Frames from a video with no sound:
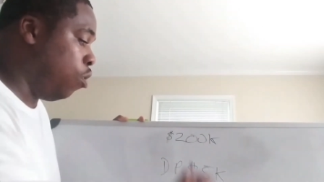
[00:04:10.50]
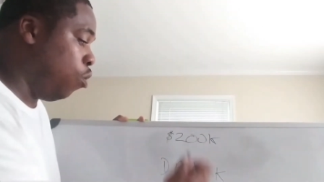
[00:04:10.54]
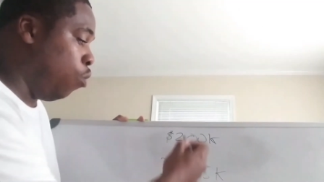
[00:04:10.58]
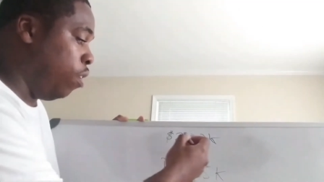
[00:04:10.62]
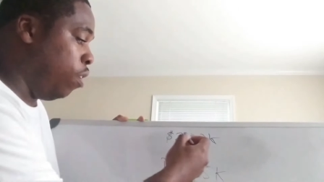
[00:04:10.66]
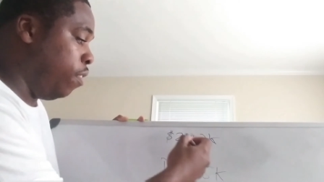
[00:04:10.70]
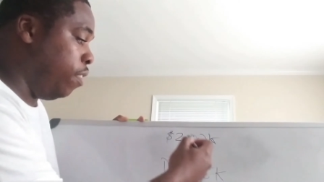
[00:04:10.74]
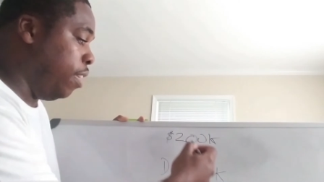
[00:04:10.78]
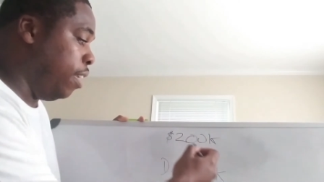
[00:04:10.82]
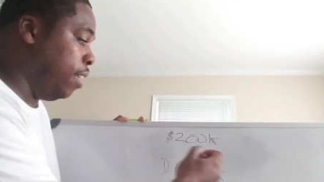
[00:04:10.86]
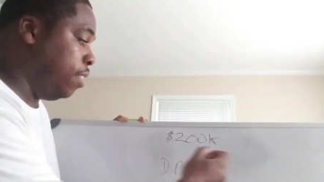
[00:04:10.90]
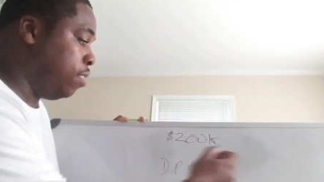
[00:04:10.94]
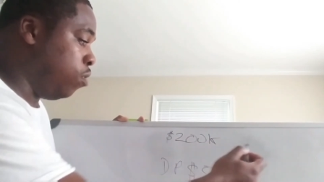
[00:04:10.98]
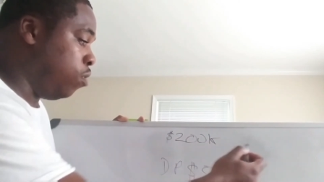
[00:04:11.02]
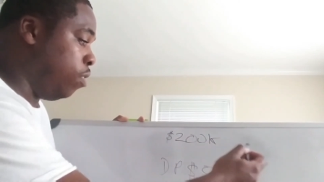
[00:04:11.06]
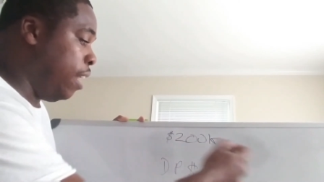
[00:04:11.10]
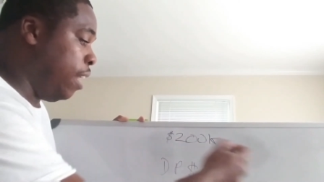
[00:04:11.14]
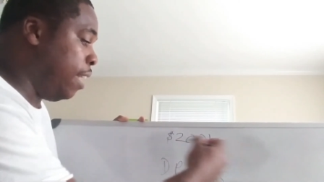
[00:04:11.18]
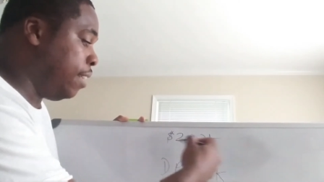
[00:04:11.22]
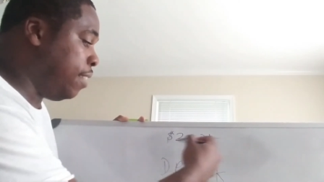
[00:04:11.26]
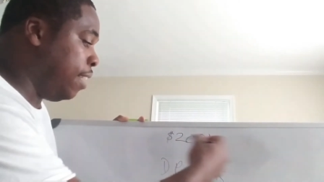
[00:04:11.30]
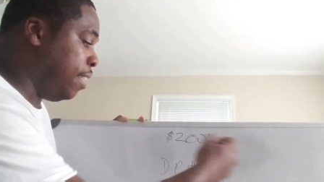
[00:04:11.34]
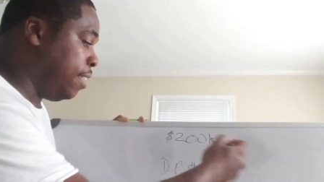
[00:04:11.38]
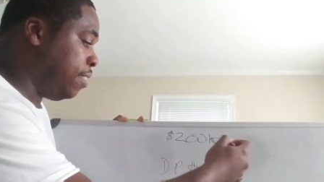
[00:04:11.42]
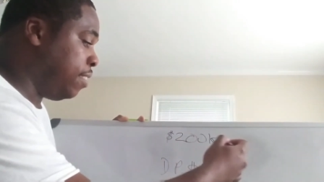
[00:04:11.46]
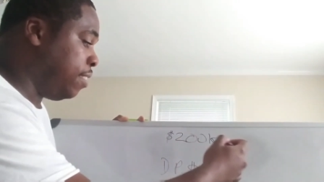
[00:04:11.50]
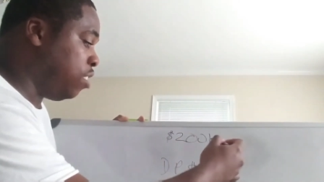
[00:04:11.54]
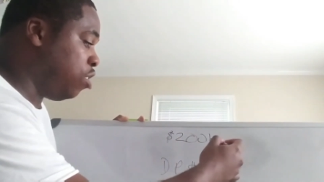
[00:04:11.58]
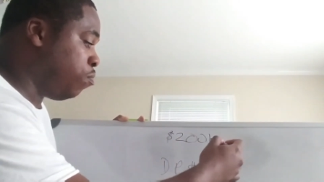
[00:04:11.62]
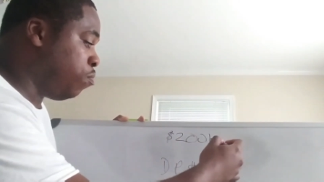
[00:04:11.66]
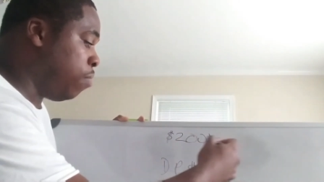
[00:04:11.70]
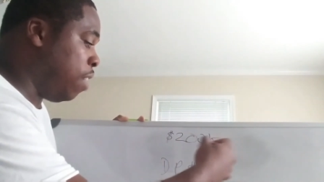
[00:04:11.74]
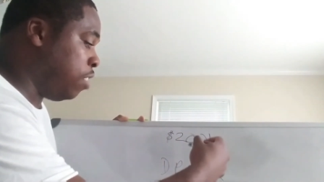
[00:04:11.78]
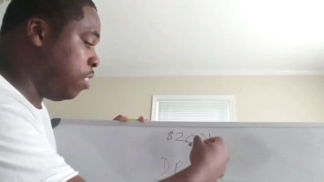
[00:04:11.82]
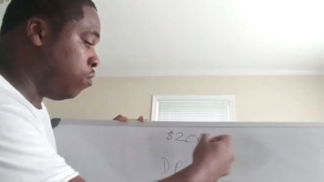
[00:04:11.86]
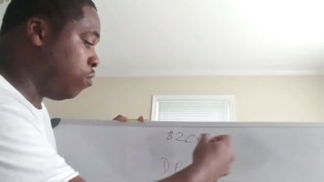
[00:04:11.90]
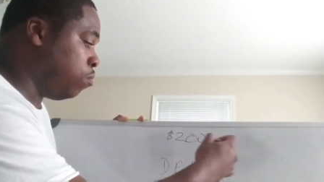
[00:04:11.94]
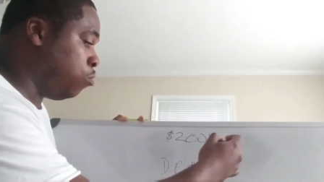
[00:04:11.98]
on this. So that takes this
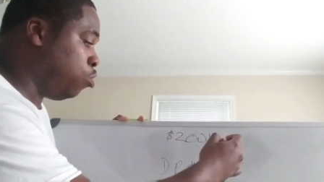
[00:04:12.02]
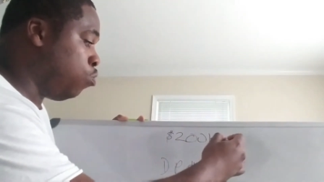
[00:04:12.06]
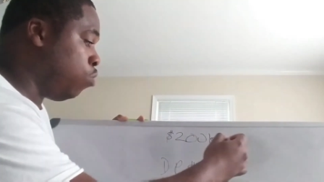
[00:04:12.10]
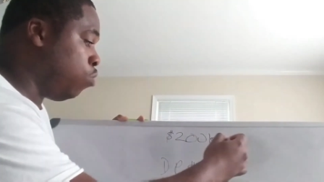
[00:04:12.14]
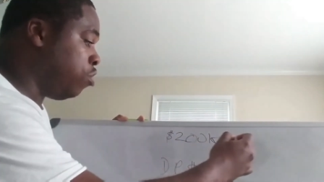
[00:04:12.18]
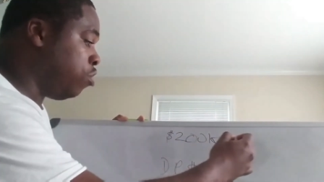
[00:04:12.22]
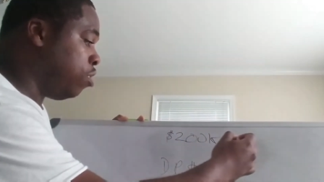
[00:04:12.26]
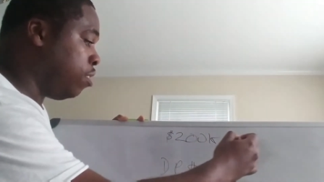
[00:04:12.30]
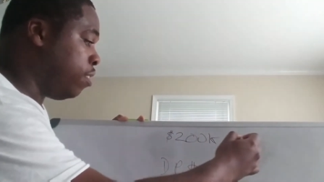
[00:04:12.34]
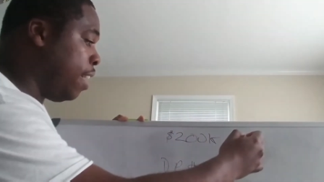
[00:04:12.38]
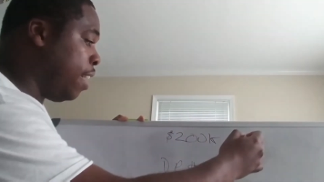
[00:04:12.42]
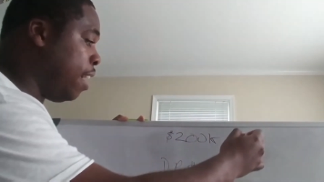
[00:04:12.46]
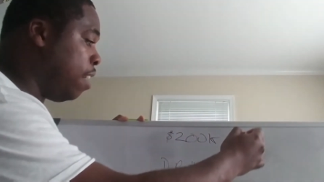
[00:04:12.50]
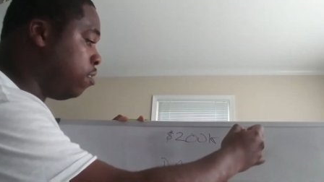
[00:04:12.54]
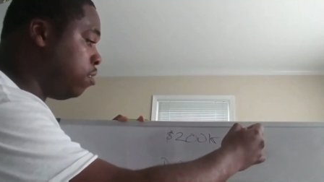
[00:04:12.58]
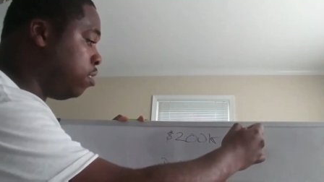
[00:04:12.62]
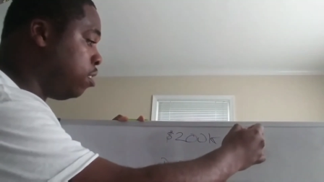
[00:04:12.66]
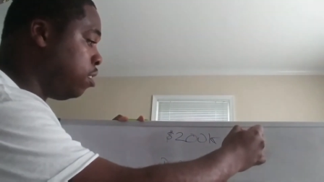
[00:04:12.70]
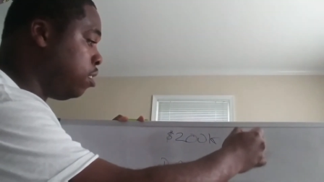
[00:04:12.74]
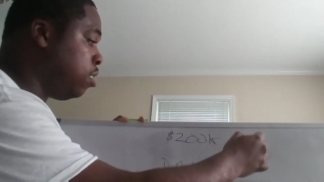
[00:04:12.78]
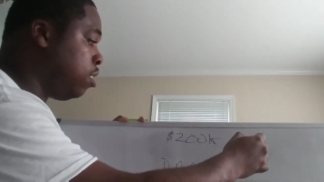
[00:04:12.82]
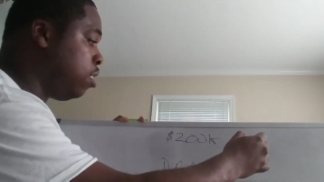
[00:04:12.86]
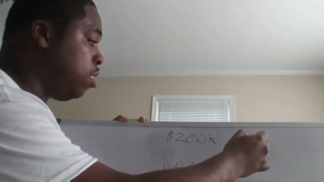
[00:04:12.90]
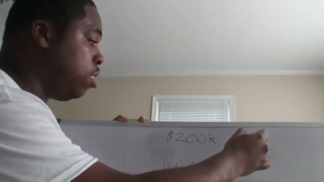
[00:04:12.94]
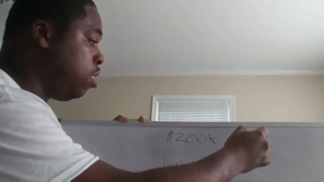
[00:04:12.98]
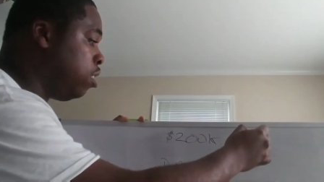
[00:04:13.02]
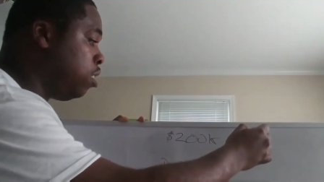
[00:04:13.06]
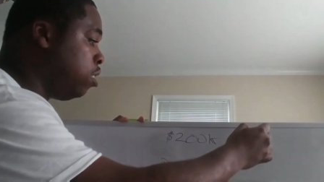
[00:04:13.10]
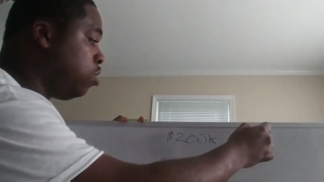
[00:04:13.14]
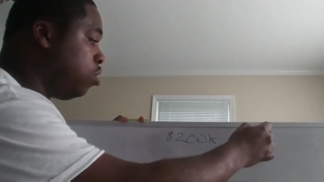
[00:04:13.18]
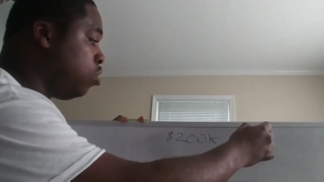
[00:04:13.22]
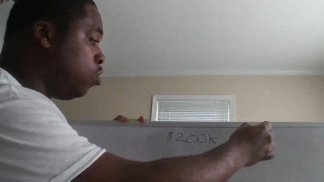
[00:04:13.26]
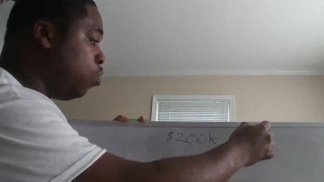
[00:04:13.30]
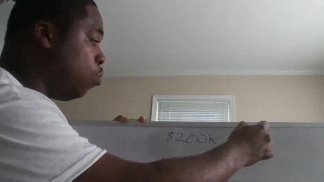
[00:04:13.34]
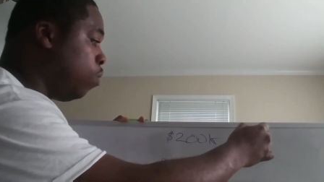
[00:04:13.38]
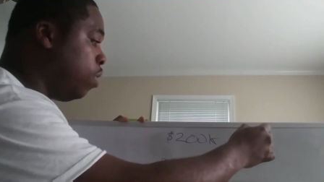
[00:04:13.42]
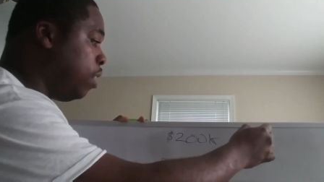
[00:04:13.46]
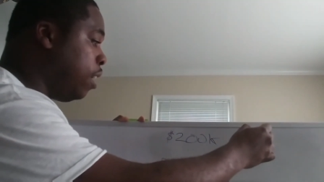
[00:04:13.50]
price from two hundred thousand
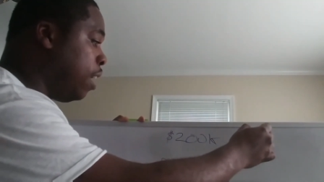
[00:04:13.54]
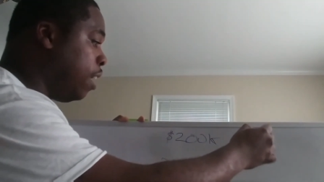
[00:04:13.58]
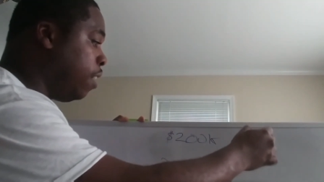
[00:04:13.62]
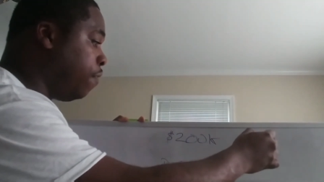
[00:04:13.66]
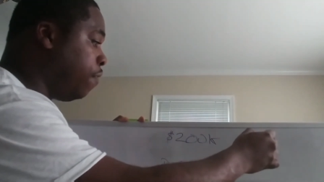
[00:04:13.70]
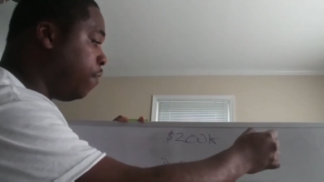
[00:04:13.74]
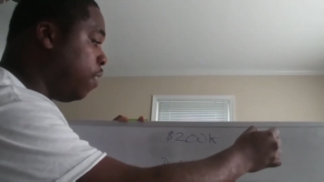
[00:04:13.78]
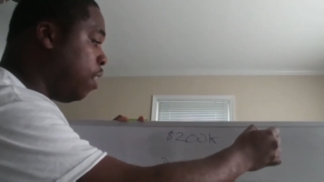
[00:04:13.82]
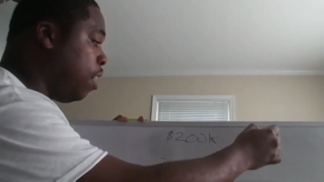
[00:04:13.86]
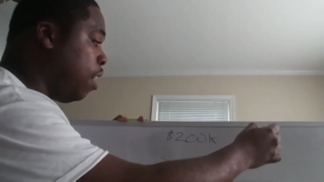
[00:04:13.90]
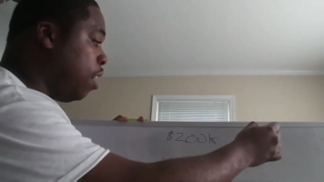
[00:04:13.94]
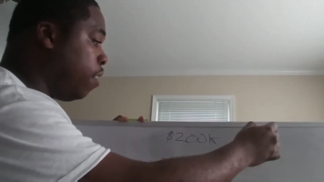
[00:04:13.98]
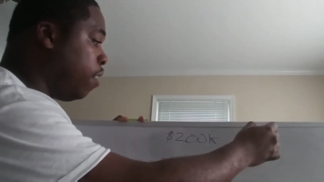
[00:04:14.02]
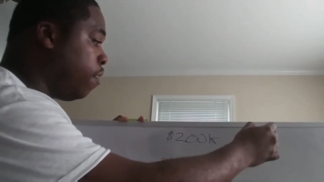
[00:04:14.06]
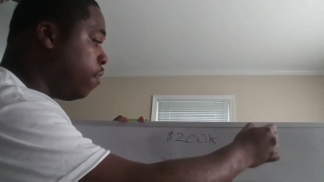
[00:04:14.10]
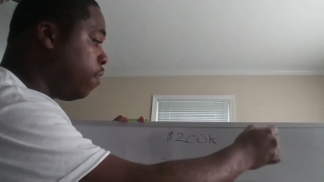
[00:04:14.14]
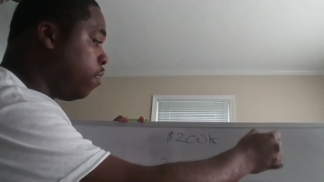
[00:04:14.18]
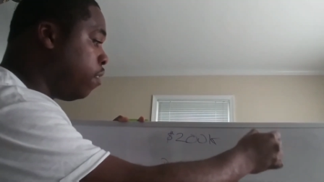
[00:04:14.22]
to one ninety five.